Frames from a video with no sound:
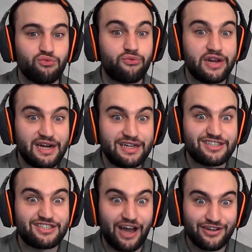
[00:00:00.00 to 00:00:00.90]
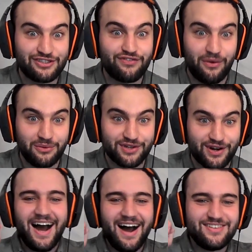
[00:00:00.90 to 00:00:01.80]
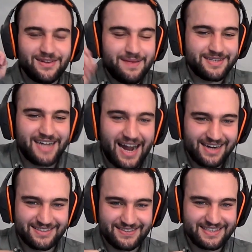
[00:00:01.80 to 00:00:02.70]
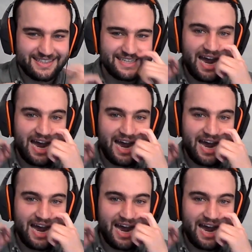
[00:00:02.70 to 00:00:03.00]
really sus folder. So Liberty Hangout tweeted,